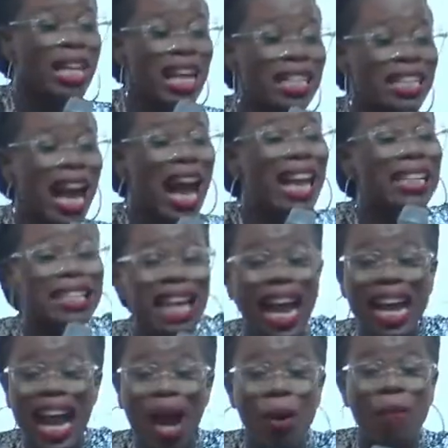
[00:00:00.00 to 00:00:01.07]
that's
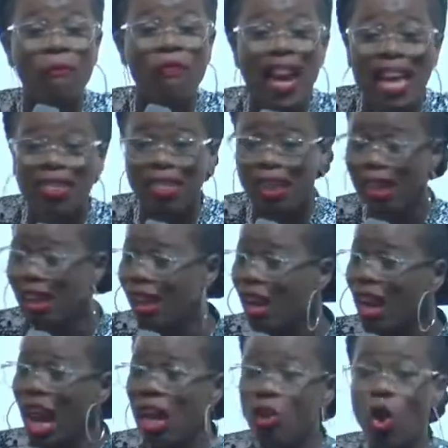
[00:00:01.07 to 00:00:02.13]
anti our faith.
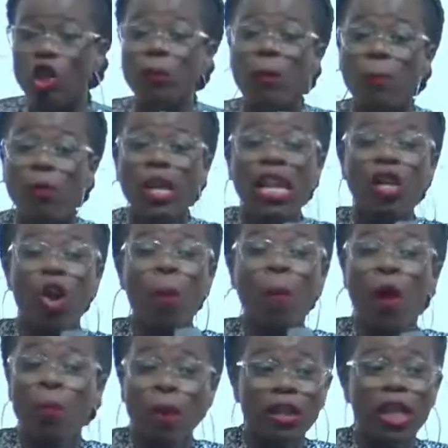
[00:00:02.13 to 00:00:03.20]
Those people, they did not
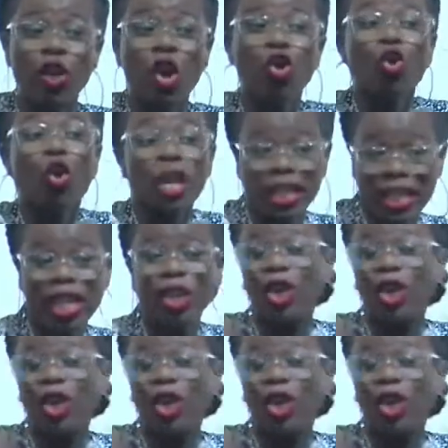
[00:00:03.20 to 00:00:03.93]
know it. They did